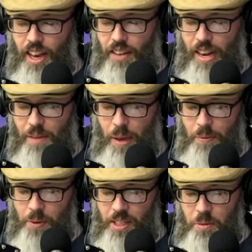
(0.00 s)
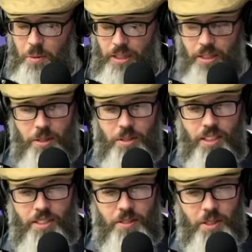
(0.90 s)
many people did we lose
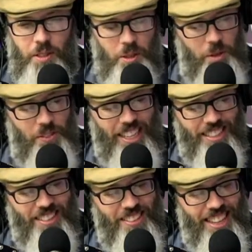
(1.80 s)
in the first two minutes of the